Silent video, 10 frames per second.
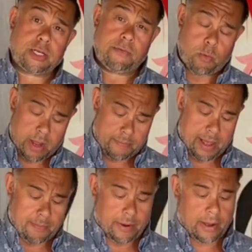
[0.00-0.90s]
of white
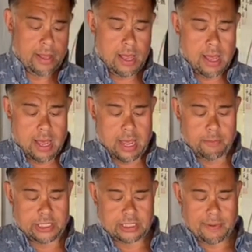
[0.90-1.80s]
pepper,
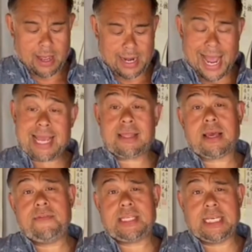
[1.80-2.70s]
which is about 1/8
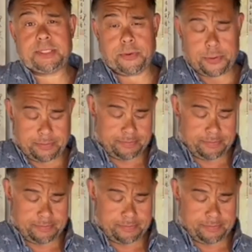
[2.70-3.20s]
of a teaspoon.